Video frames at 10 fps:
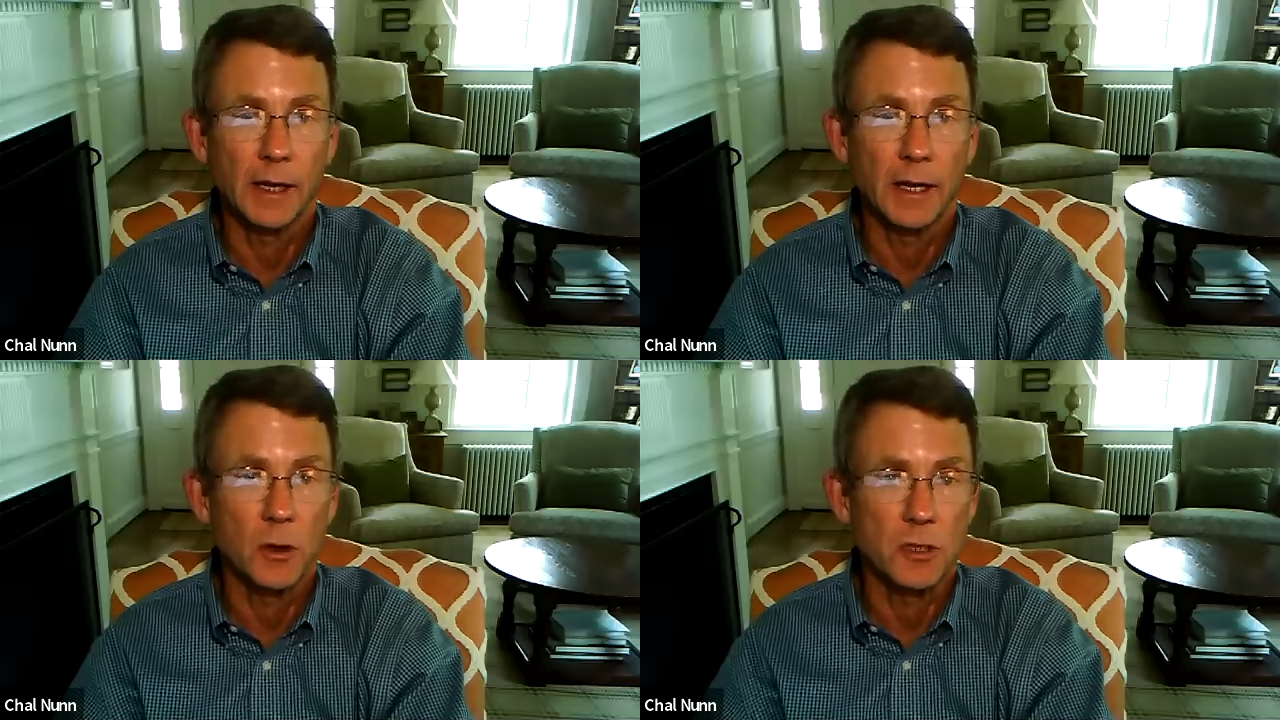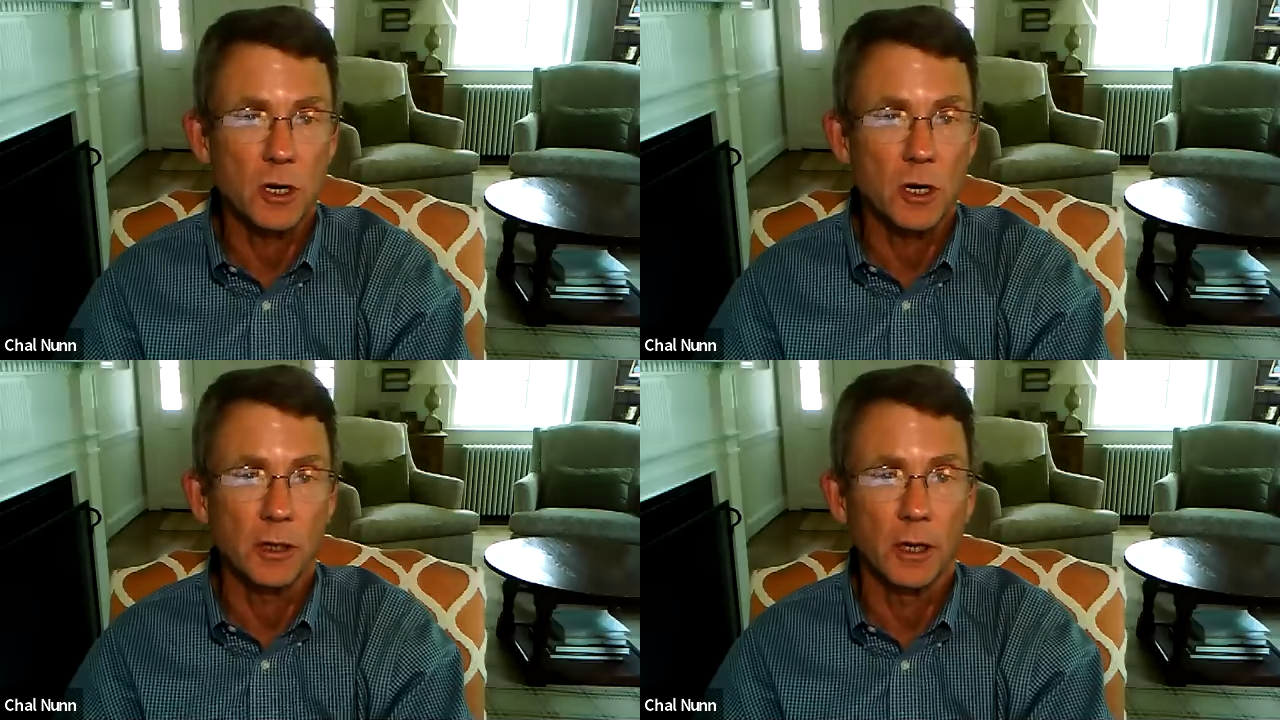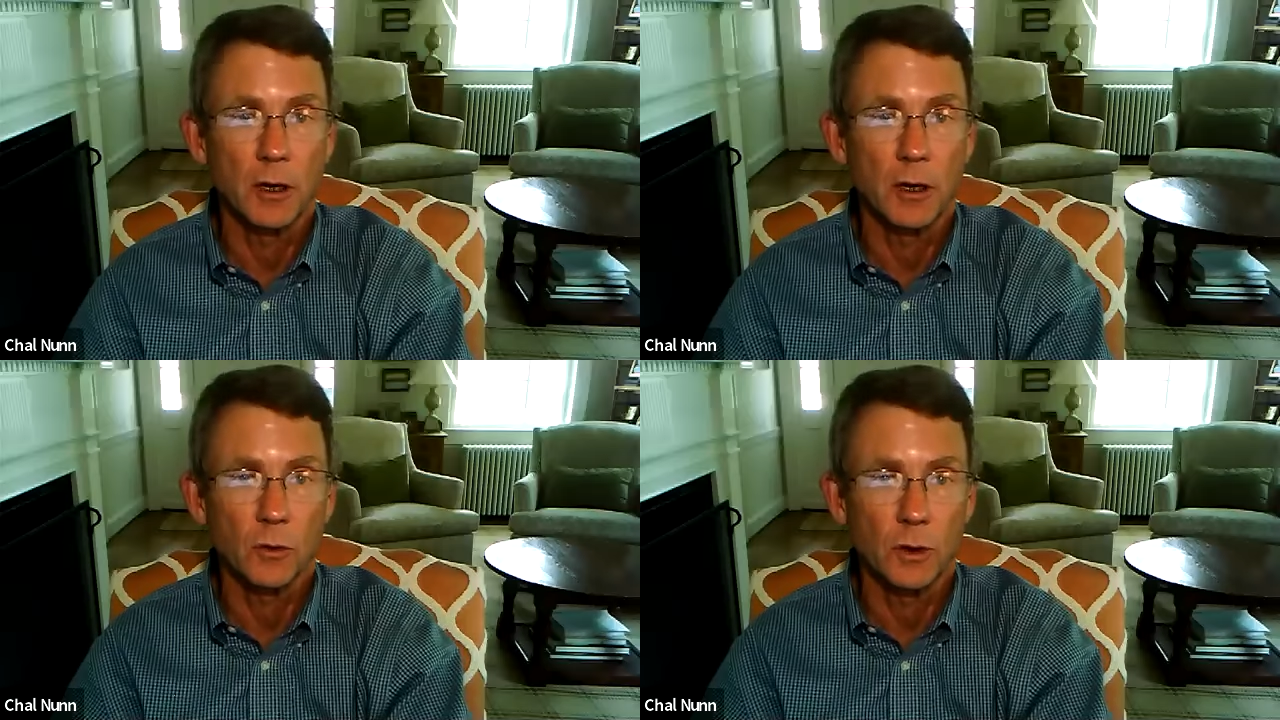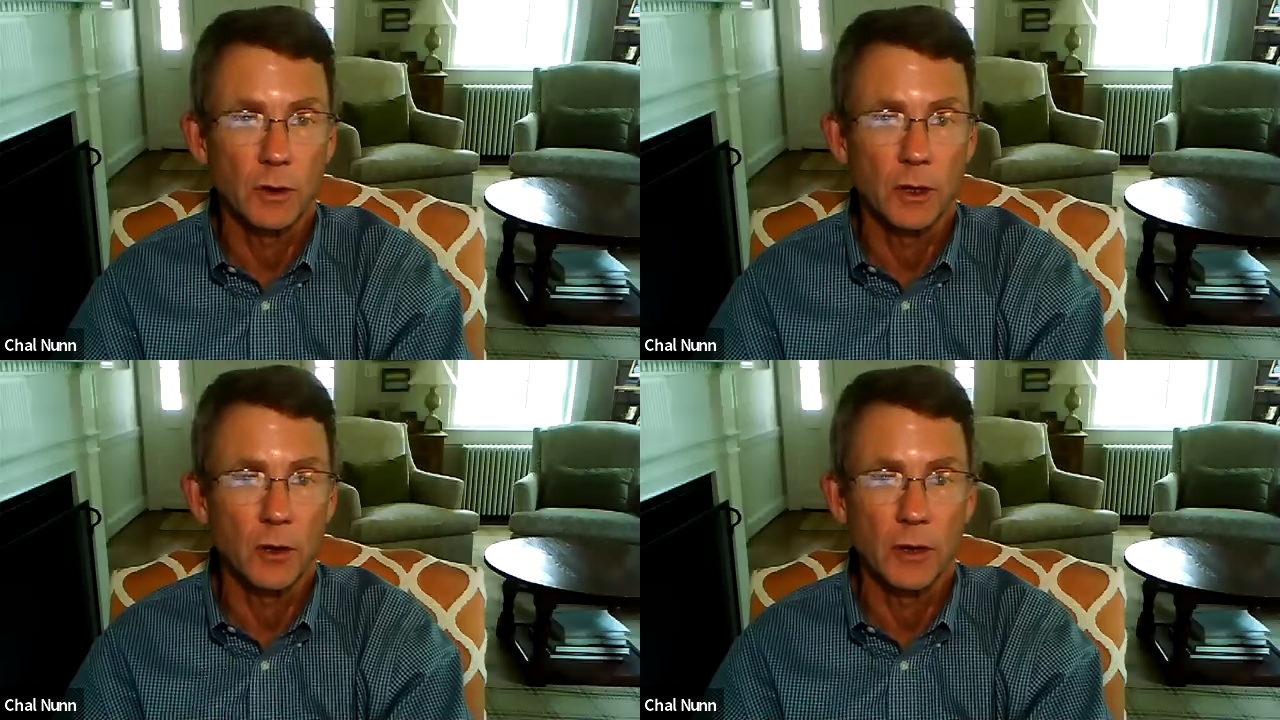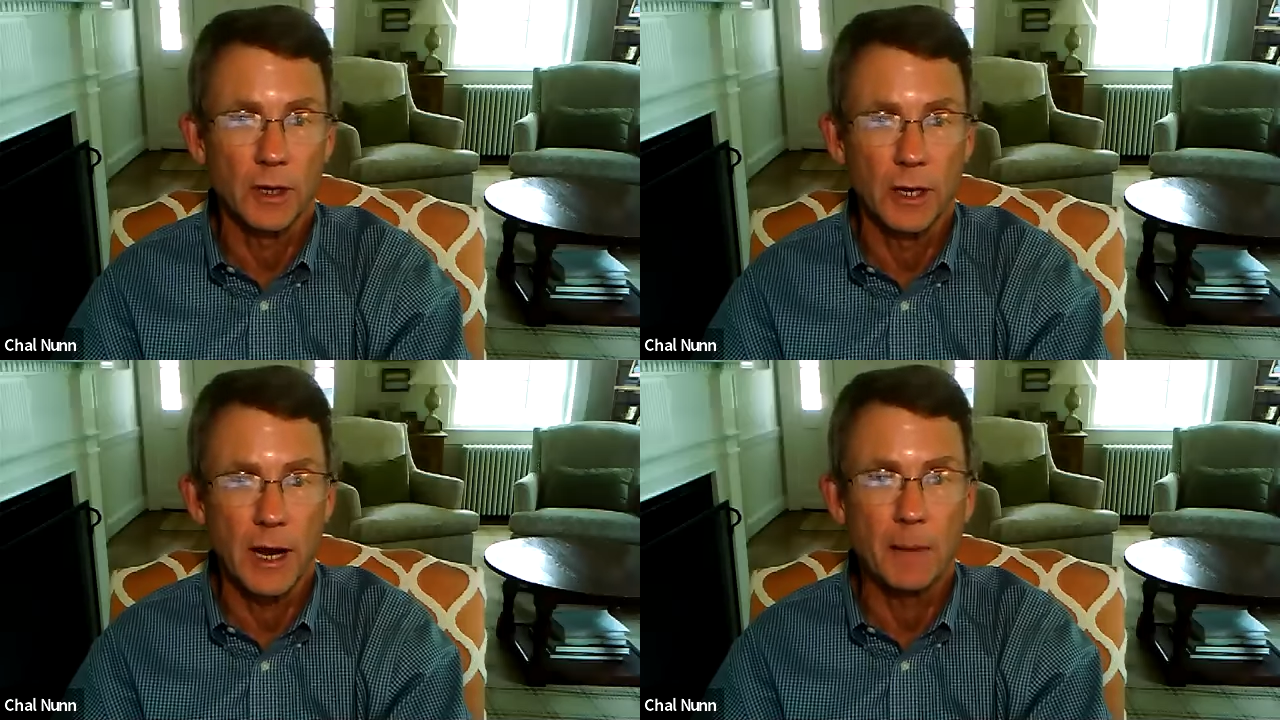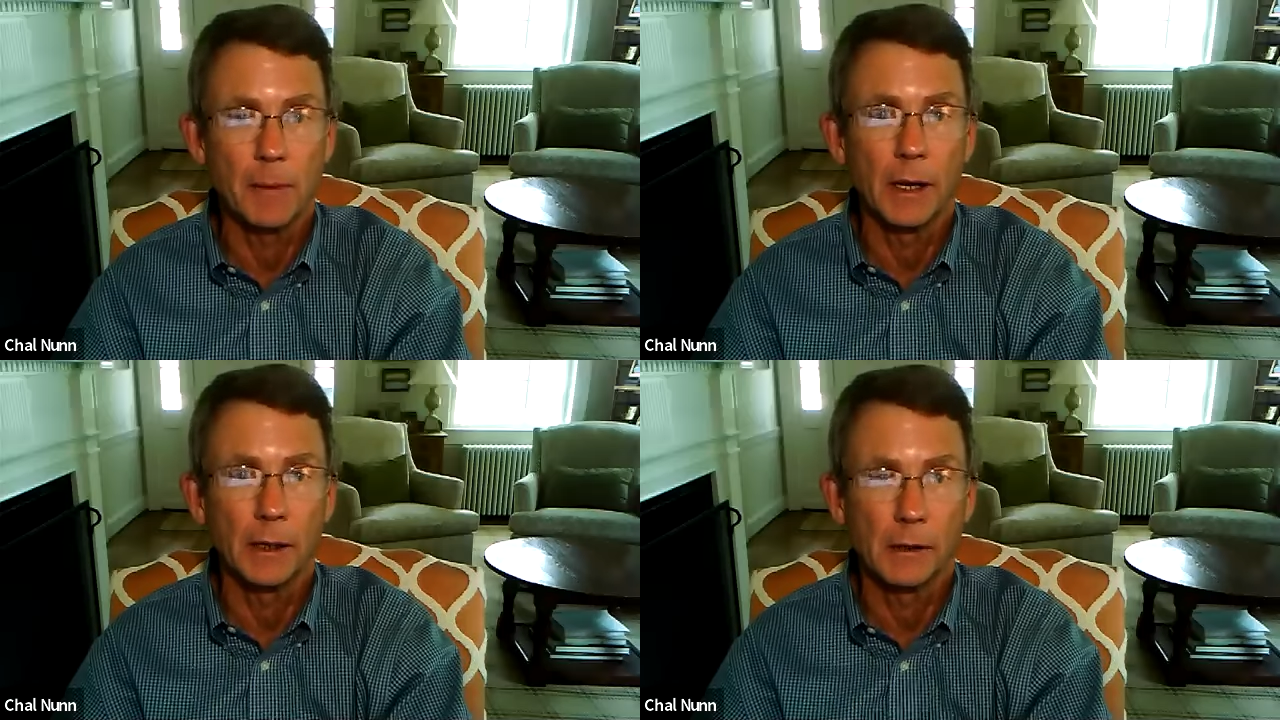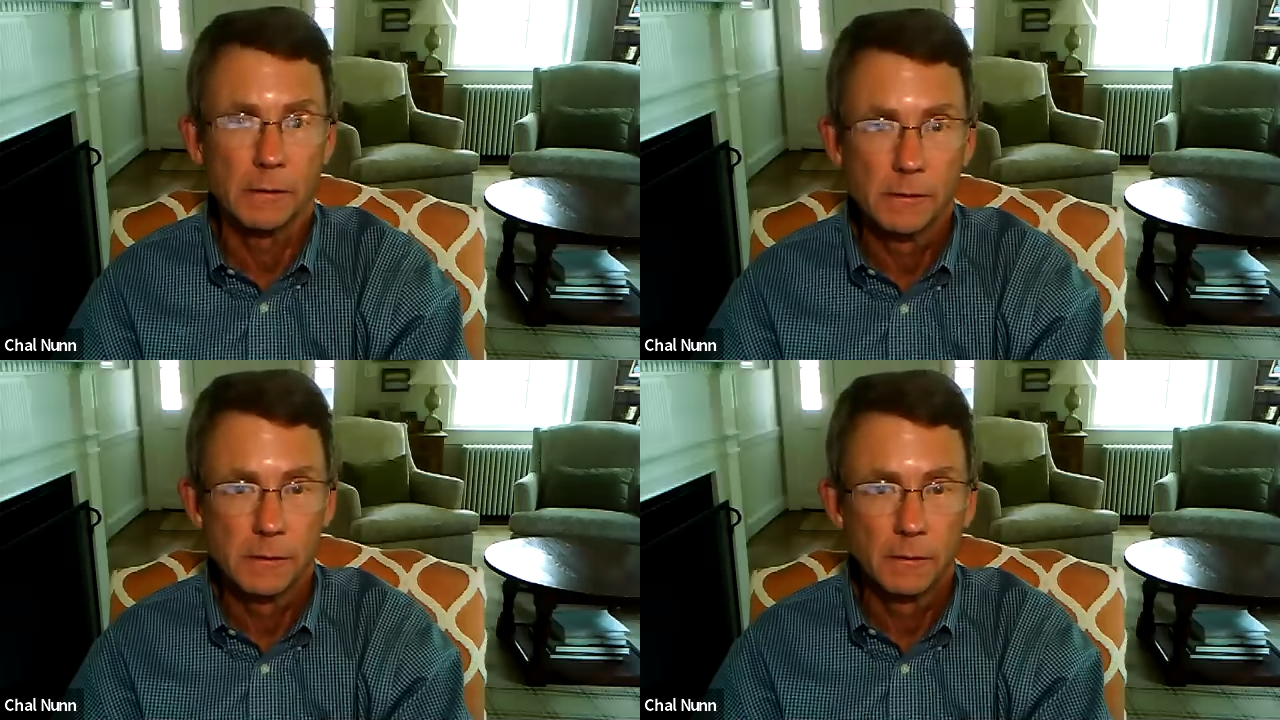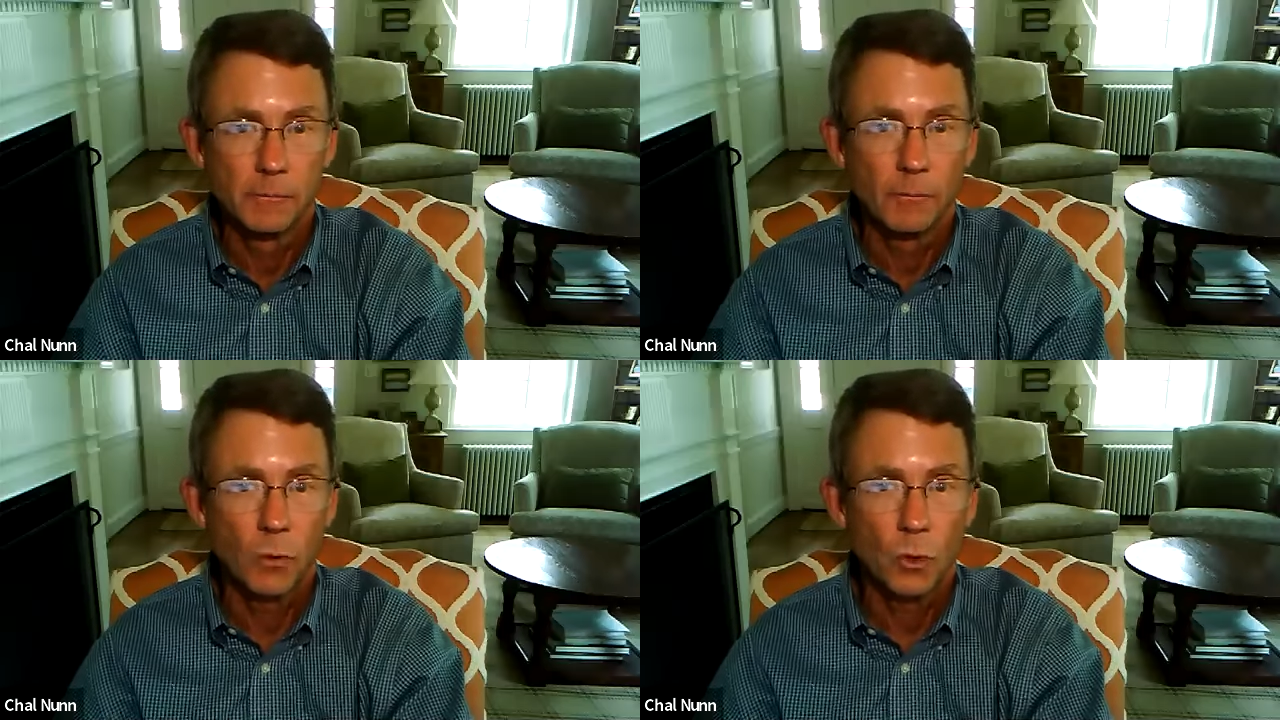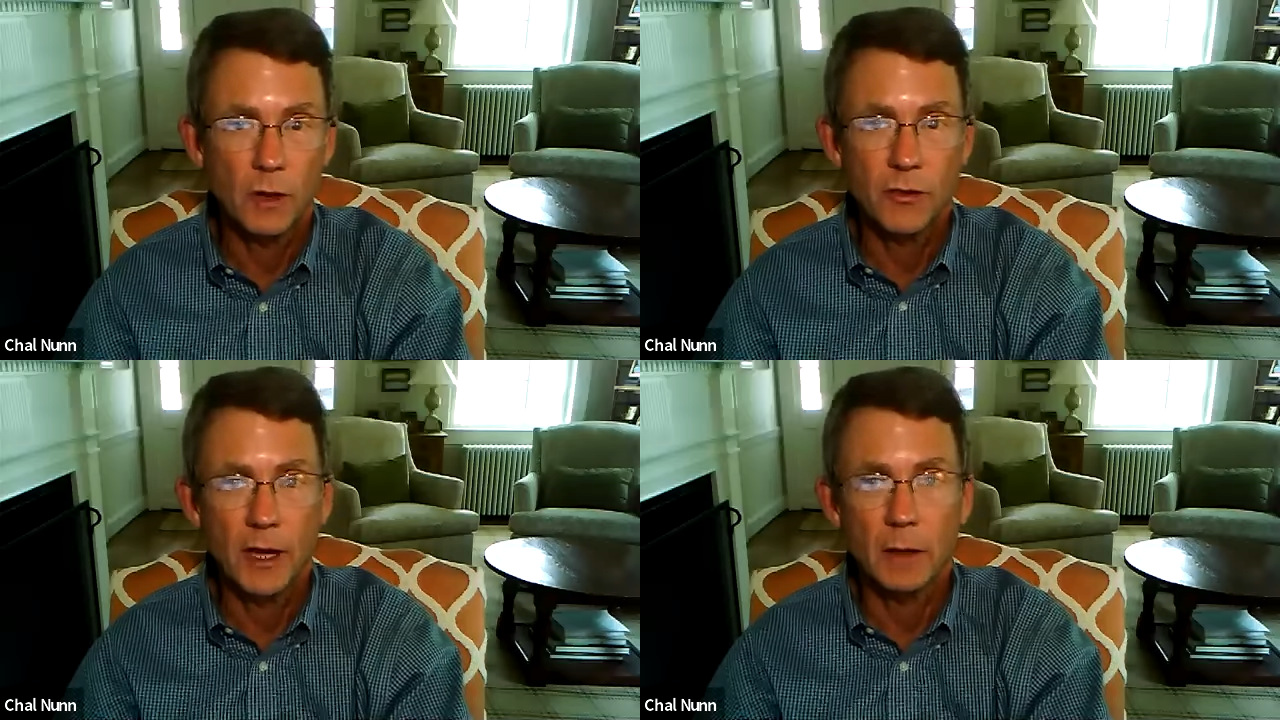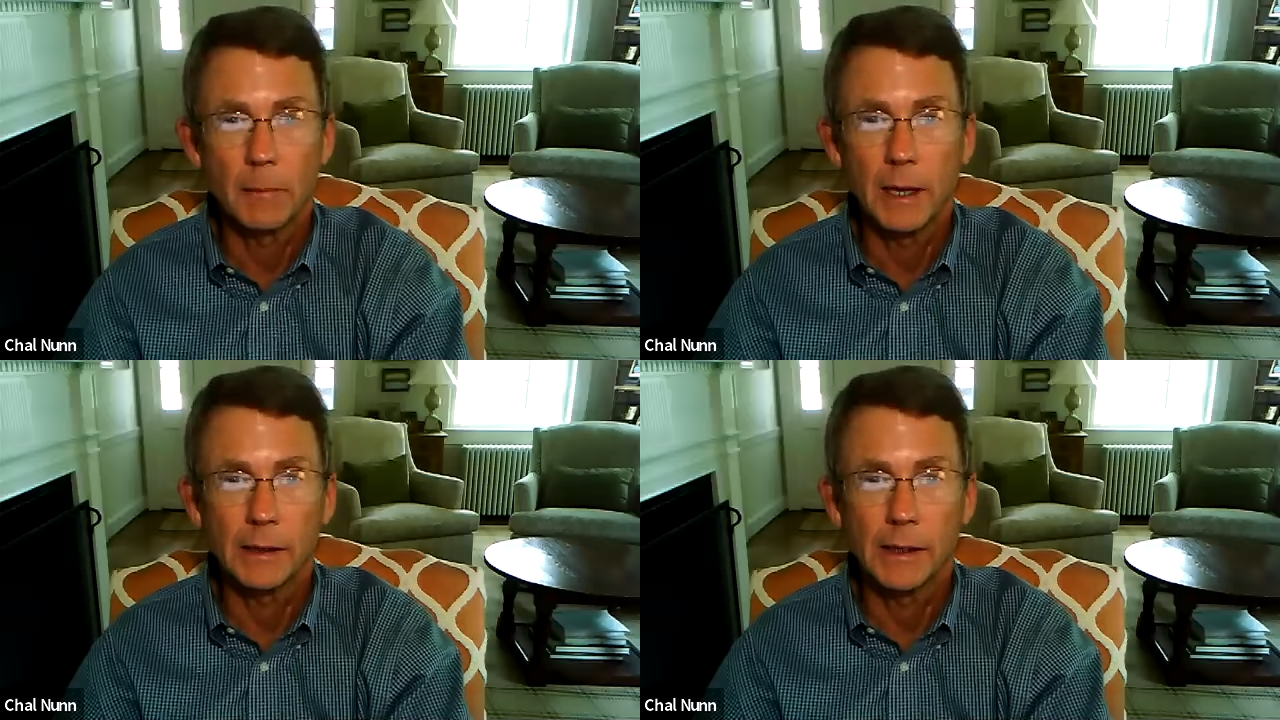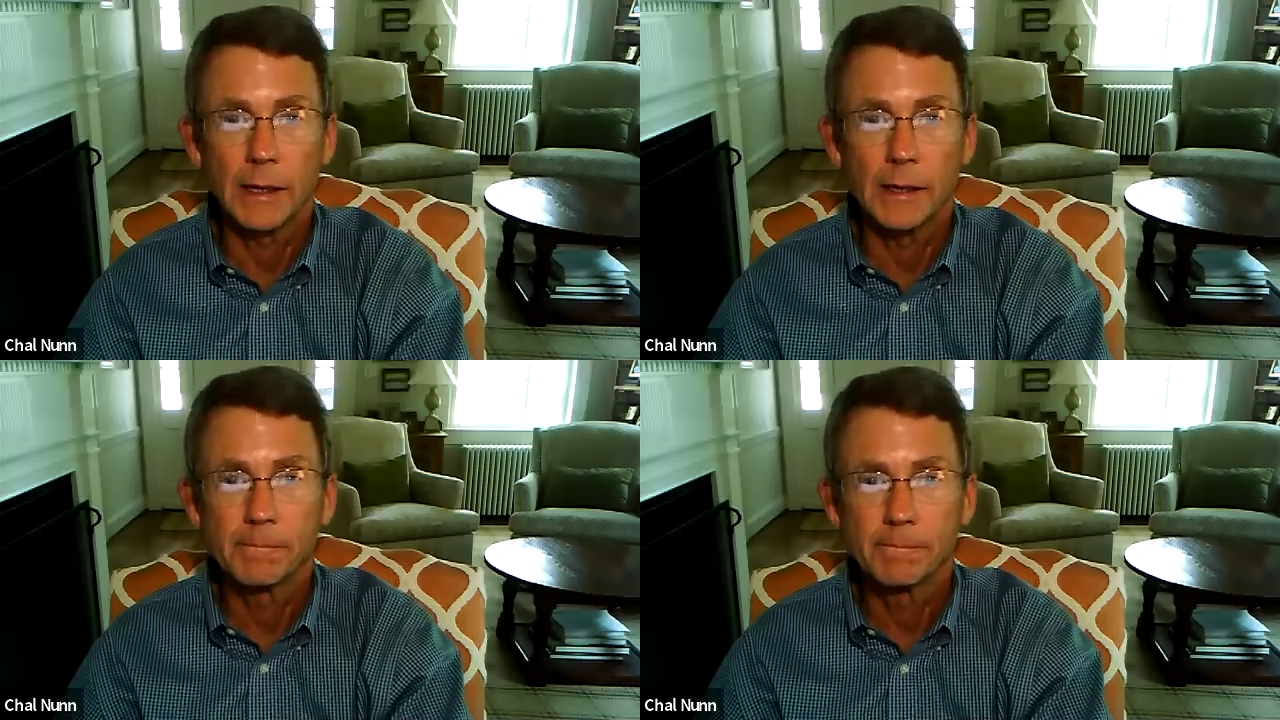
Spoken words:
I know it's hard to know because we don't know the denominator. What do you think about that?